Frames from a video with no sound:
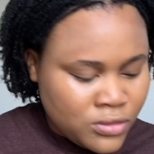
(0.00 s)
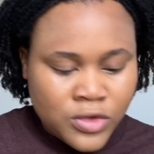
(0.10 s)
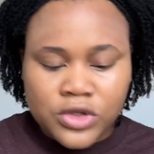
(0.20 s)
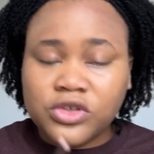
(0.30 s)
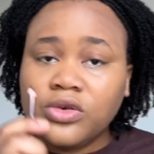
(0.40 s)

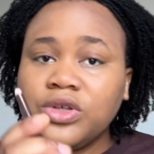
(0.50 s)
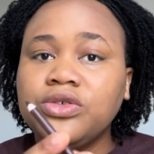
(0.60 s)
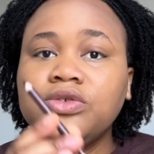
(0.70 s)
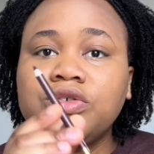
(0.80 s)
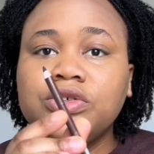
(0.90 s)
It's always
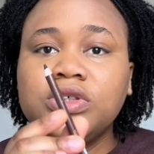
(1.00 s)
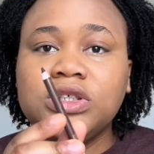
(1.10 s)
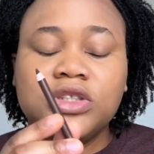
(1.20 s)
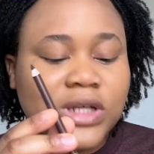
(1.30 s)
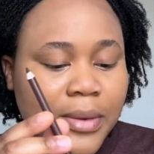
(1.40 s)
good to use a
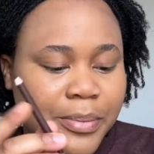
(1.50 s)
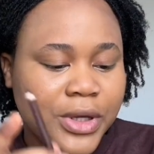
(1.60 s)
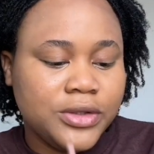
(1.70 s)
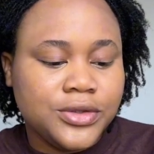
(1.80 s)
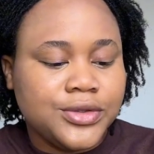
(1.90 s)
sharp
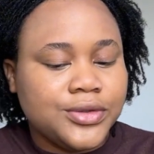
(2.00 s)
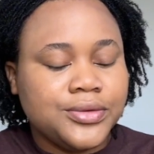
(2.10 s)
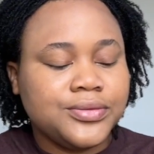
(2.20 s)
pencil.